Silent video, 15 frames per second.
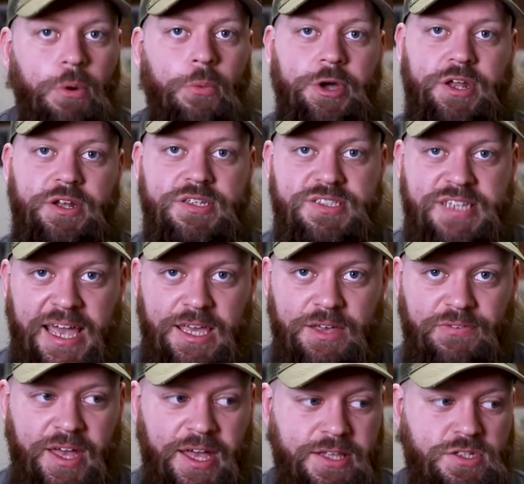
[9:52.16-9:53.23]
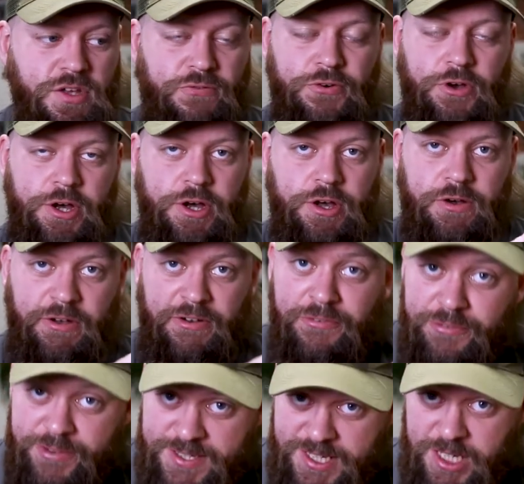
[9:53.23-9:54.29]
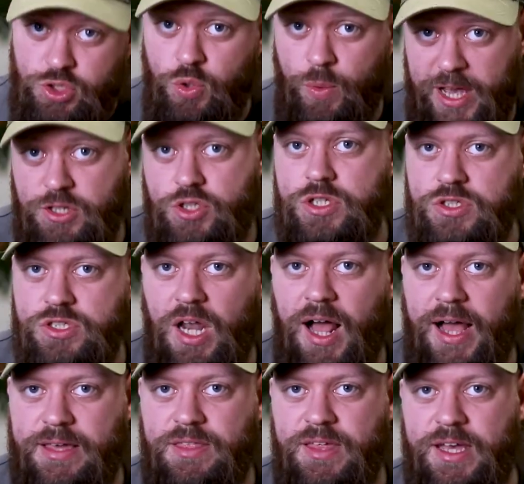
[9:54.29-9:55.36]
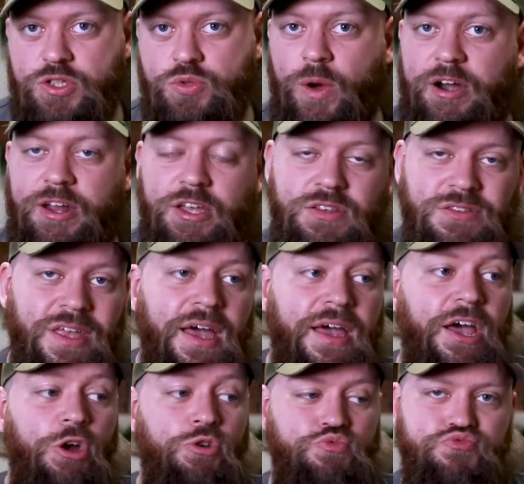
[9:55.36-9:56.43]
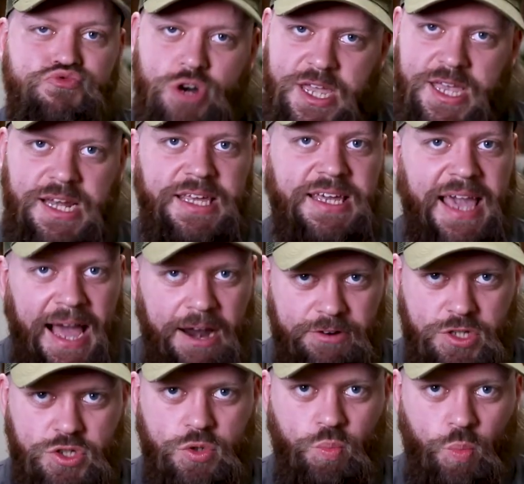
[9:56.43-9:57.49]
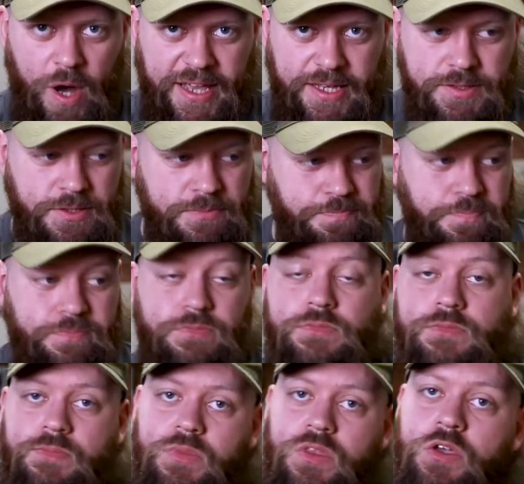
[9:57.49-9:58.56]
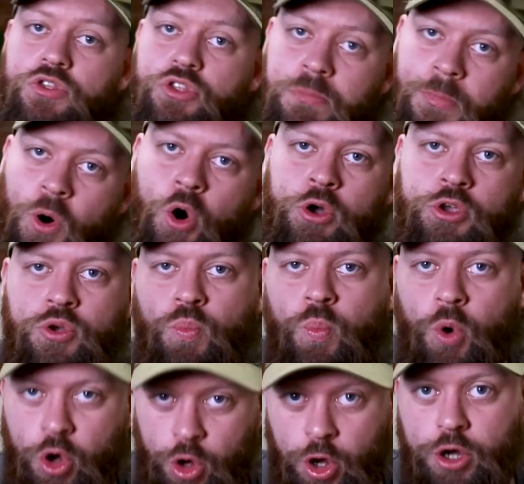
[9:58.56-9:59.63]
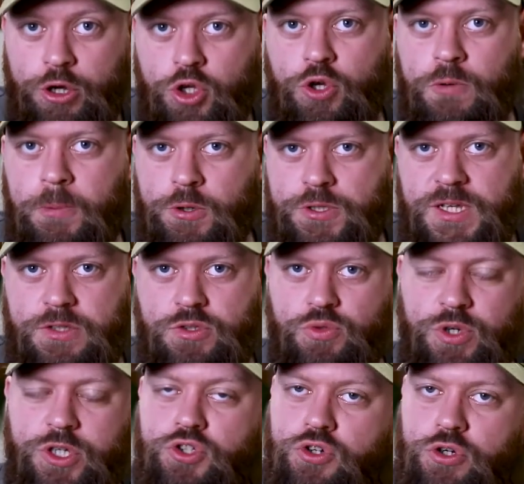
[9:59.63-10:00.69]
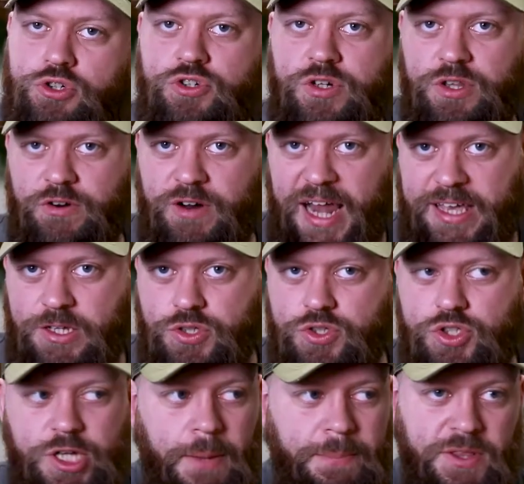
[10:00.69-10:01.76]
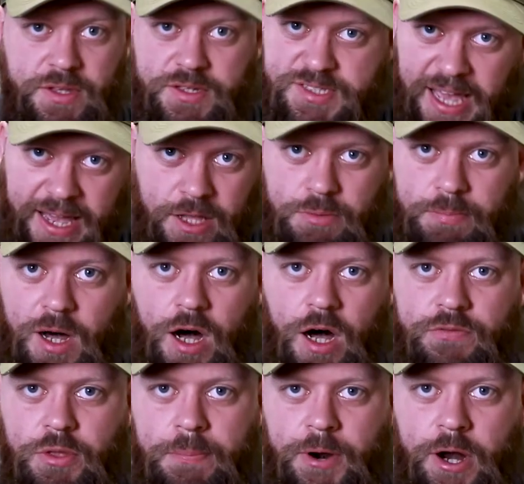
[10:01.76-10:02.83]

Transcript: but we're going to save it for situations like this where it can really carry some weight the more work you put into restructuring the relationship in the second part of the